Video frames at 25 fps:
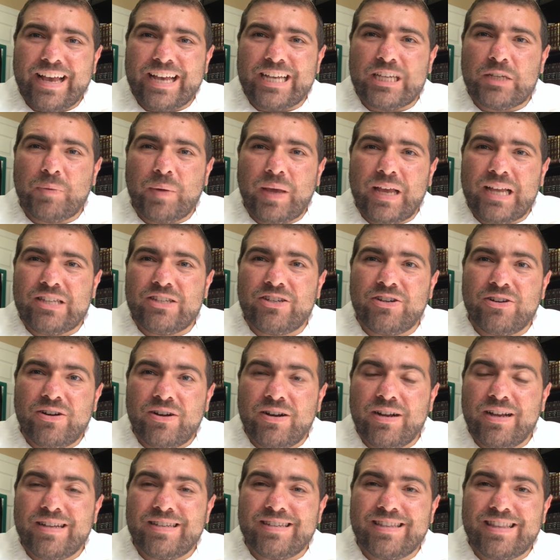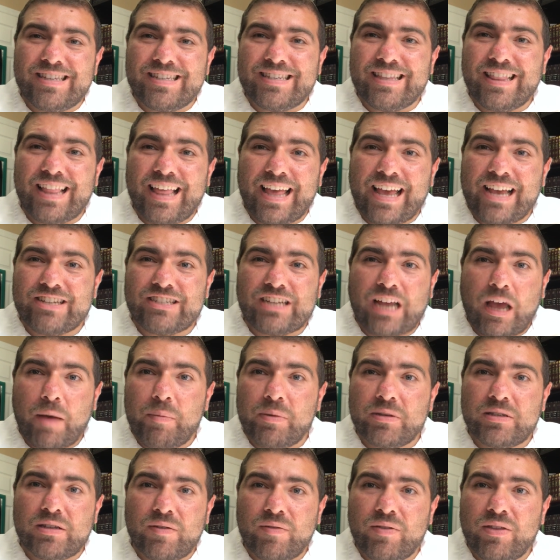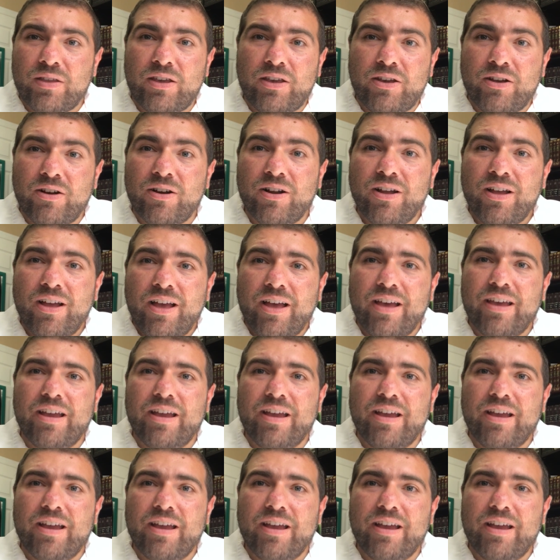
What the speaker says: as we enter into this last Shabbos of the year,